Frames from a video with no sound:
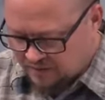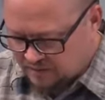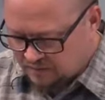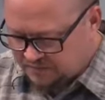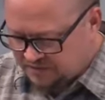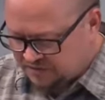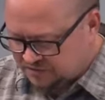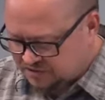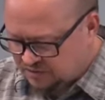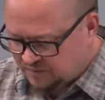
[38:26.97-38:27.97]
And Lord, there is
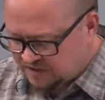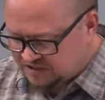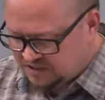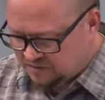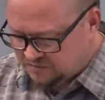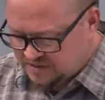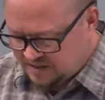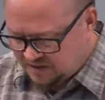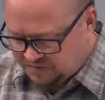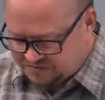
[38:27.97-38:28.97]
so much here that
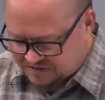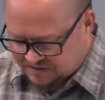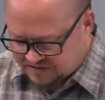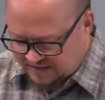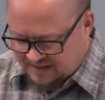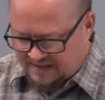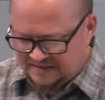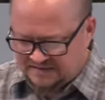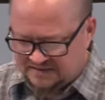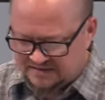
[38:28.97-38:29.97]
helps us, that
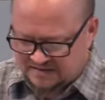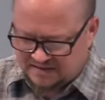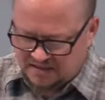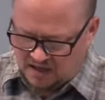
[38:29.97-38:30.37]
guides us, that,